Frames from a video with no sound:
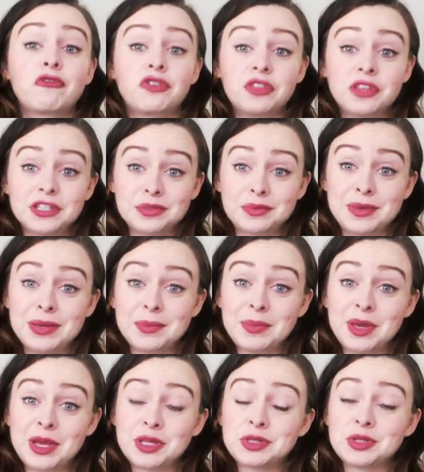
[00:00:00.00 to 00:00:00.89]
for this
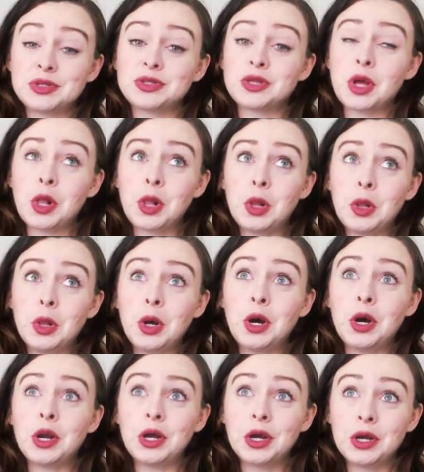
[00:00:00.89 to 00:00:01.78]
week because there's a
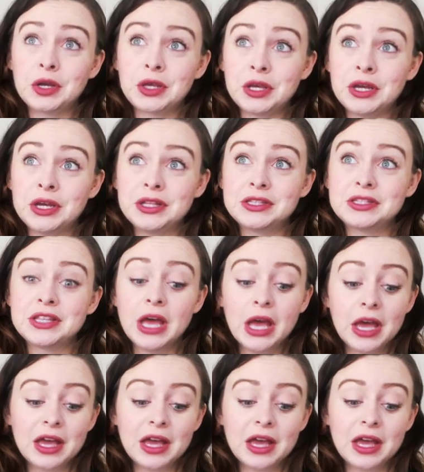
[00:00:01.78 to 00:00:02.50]
lot of kits.